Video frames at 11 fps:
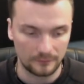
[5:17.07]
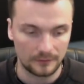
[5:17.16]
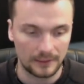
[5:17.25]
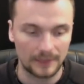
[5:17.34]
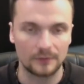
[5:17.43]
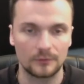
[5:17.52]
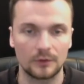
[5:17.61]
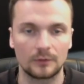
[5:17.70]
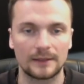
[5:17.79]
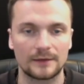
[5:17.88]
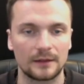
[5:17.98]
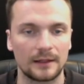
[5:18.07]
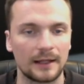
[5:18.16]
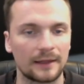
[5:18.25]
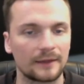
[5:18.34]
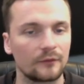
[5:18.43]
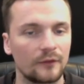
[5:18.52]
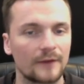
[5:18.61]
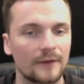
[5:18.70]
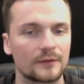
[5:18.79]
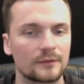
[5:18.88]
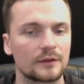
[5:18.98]
get some new lads on. And I think 5
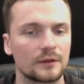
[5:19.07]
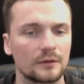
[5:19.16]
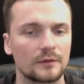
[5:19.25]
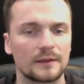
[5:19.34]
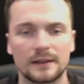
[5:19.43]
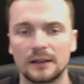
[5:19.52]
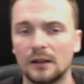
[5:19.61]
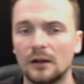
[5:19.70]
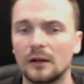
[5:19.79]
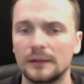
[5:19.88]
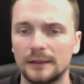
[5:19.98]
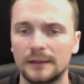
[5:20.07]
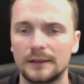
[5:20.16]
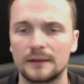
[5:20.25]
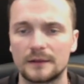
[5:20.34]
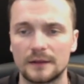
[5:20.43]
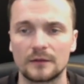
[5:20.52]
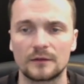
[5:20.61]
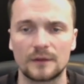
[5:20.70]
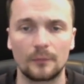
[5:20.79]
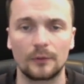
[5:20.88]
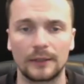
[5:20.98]
substitutes is a lot
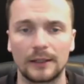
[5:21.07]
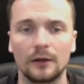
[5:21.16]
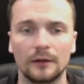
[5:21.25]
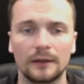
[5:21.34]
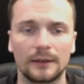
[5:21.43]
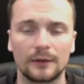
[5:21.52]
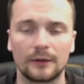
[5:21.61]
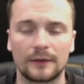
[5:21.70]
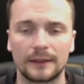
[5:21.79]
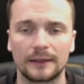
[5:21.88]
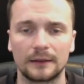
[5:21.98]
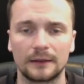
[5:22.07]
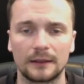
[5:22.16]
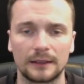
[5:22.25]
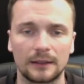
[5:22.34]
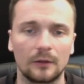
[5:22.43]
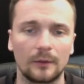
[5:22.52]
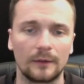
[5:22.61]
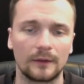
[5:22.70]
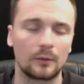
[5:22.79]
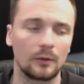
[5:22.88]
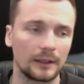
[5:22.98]
to bring on. I don't think, and I know when the
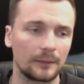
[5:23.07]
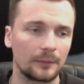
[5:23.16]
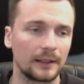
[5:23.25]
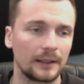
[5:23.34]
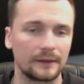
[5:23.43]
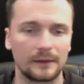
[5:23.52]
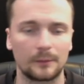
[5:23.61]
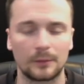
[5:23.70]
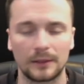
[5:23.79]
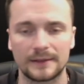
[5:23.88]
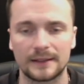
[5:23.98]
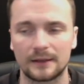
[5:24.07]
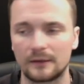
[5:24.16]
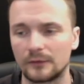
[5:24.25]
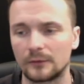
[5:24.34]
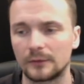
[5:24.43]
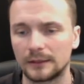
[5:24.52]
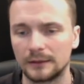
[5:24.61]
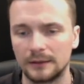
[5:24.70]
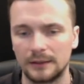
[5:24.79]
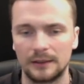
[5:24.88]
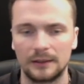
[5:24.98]
quality players and they play together every week
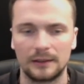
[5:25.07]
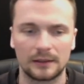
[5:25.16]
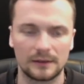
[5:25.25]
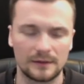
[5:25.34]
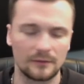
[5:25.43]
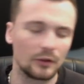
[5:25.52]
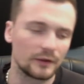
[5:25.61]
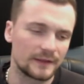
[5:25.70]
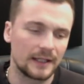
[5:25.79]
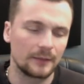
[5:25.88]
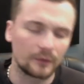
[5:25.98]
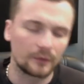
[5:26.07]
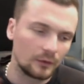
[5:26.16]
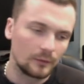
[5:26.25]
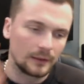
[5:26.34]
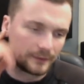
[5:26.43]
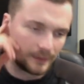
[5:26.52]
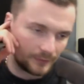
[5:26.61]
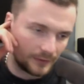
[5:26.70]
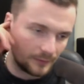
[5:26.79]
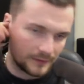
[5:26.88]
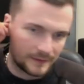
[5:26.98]
because they rotate them so well, teams
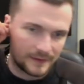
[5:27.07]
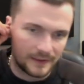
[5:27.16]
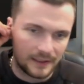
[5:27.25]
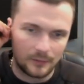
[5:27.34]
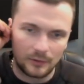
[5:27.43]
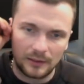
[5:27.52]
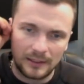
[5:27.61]
like Man City, but